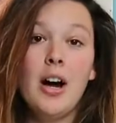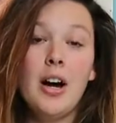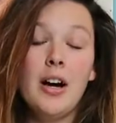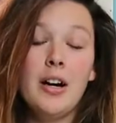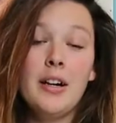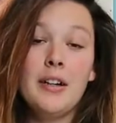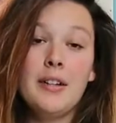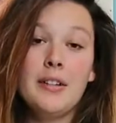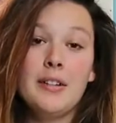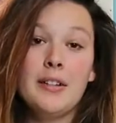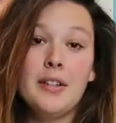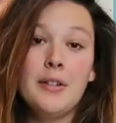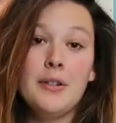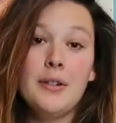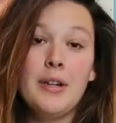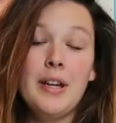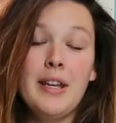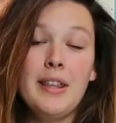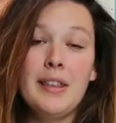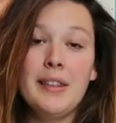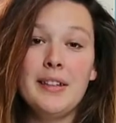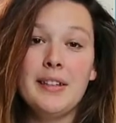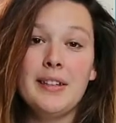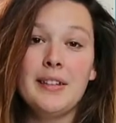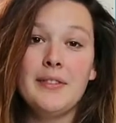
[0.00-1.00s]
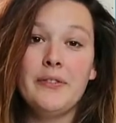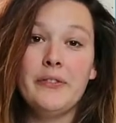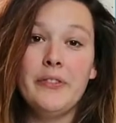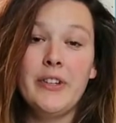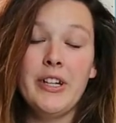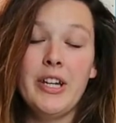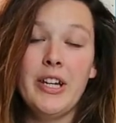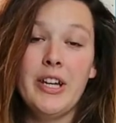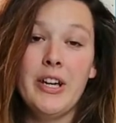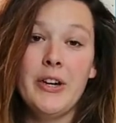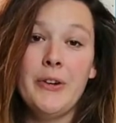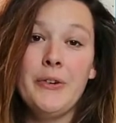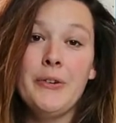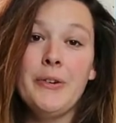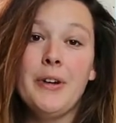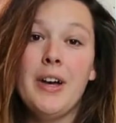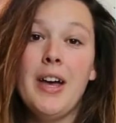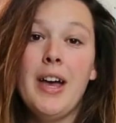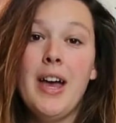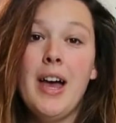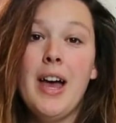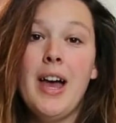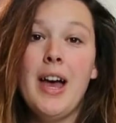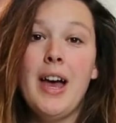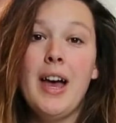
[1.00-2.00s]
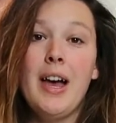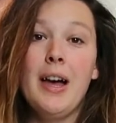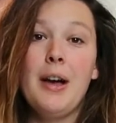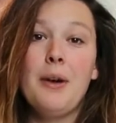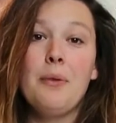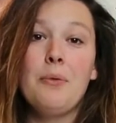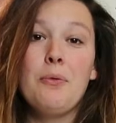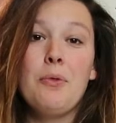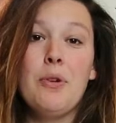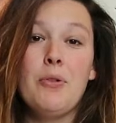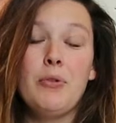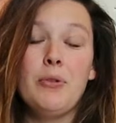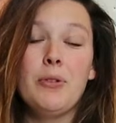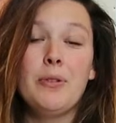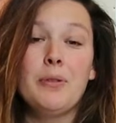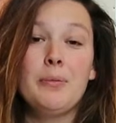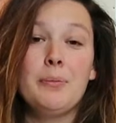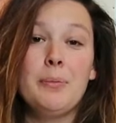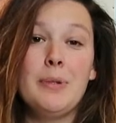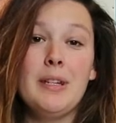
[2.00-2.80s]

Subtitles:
Also in this video, we will